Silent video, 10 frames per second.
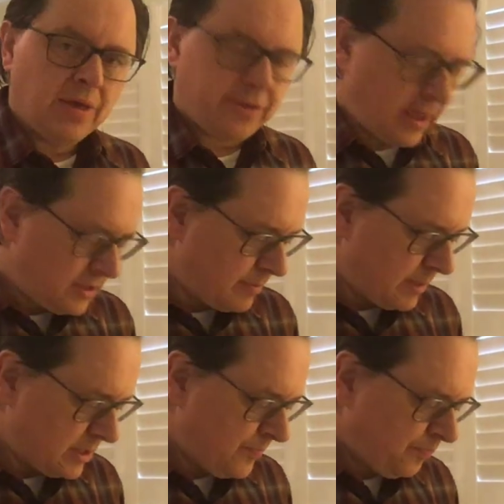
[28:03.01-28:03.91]

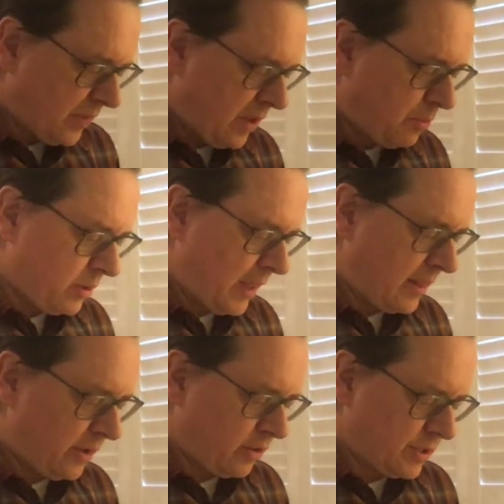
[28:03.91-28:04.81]
Sentiment is more
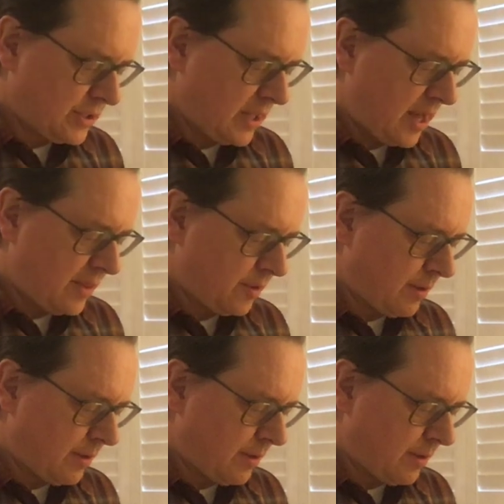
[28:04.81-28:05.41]
likely to crystallize